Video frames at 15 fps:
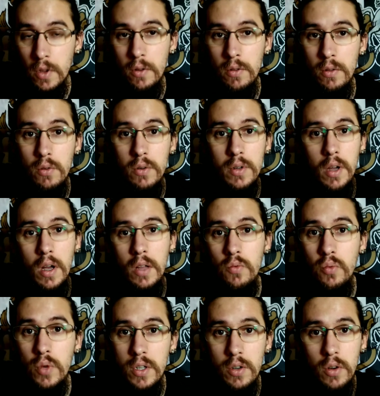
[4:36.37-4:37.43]
Look, and
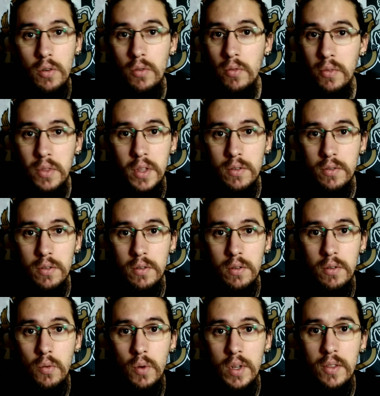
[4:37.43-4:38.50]
we know things uh,
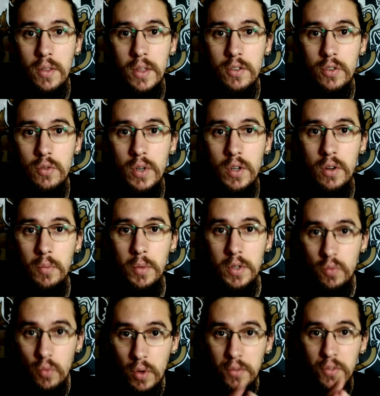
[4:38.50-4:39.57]
what things going on, but
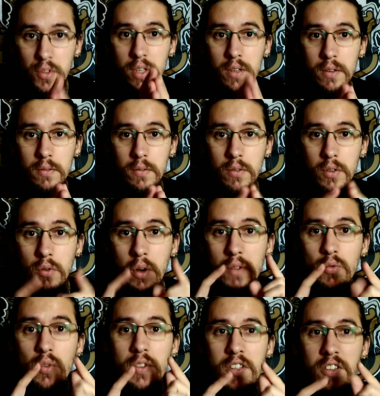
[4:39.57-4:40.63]
one thing you have
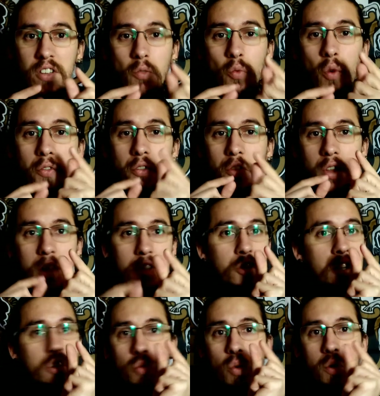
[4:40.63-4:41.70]
to understand one thing,
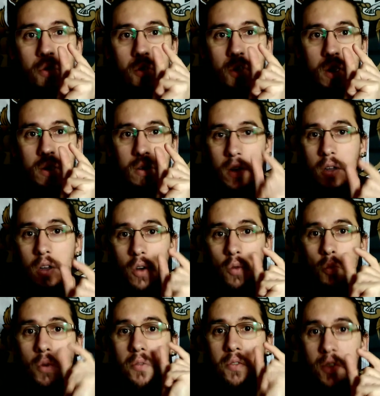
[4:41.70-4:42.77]
just one thing.
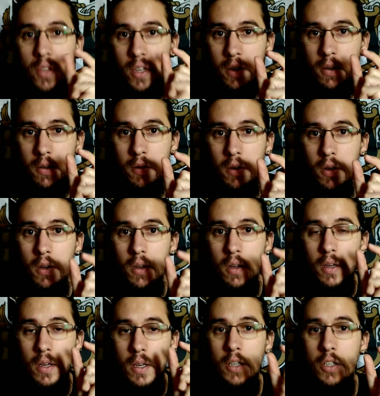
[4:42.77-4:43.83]
One thing
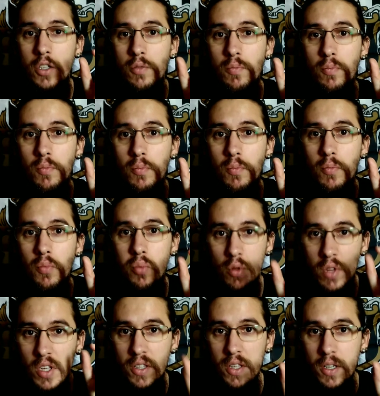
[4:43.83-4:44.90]
is
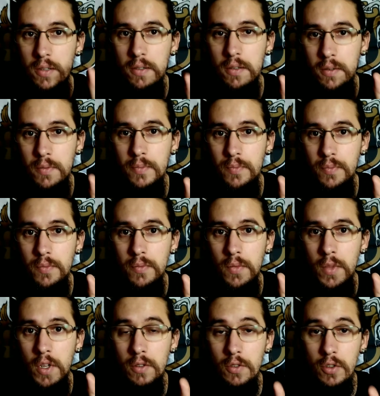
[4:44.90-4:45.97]
politics.
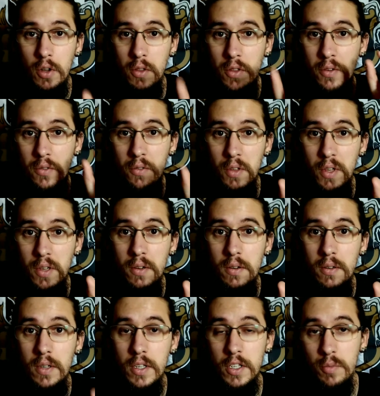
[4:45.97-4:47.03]
The other thing
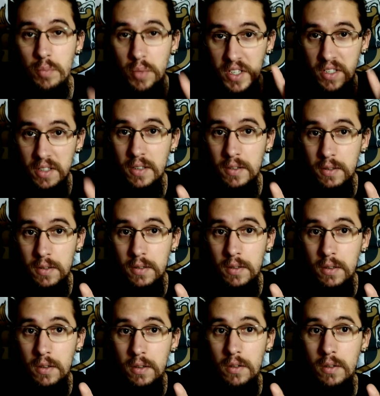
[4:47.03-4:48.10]
is business.
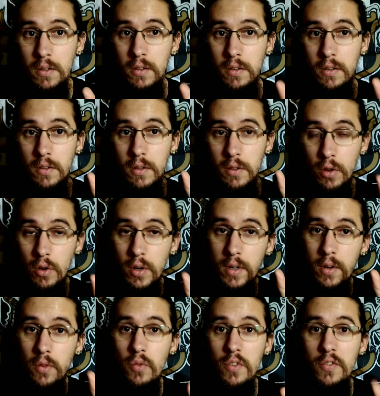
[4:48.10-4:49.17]

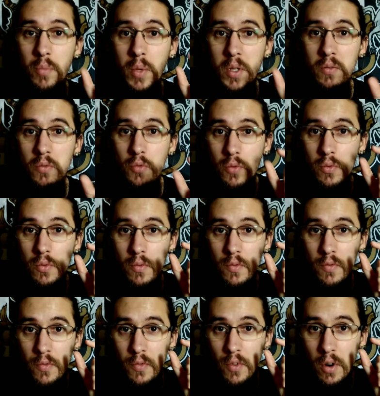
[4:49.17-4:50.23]
Look, we've been
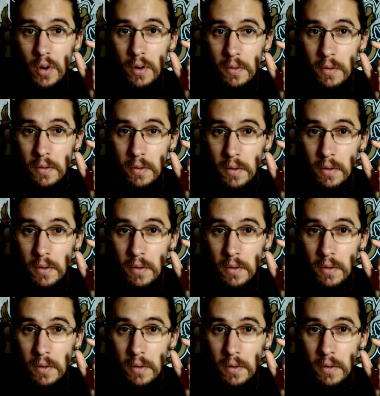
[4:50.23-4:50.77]
for